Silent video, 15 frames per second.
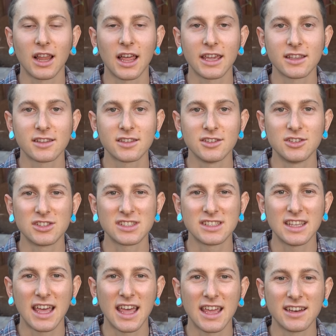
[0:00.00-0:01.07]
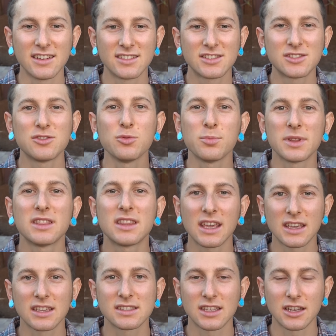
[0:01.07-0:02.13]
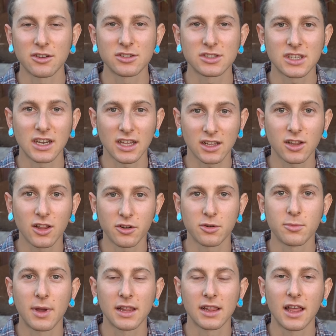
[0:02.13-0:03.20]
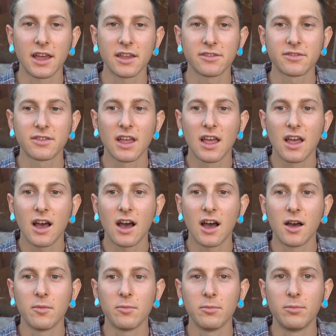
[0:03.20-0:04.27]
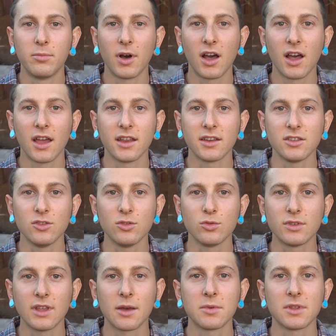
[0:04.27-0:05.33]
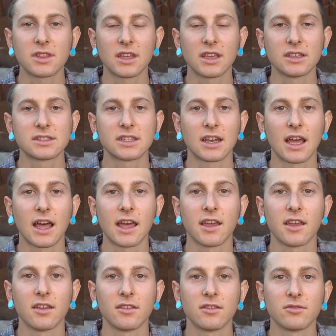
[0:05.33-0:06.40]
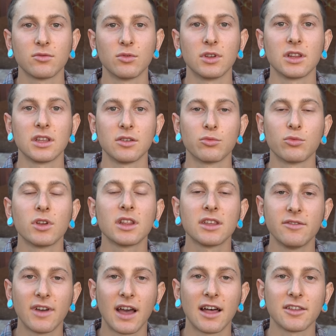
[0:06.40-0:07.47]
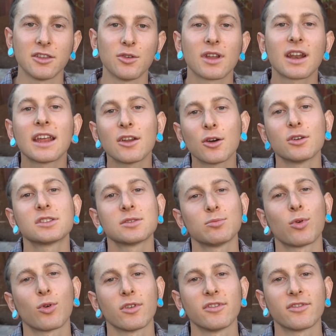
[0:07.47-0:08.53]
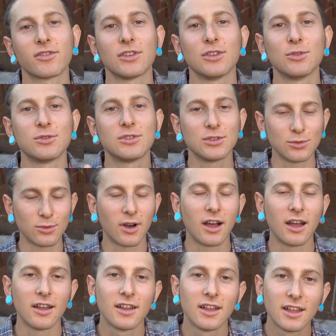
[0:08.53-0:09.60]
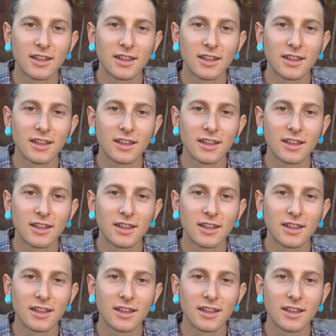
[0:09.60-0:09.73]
like to just get stupid things that are just gonna clutter my life. But you get me things that I really, really value. And I know it's important for you to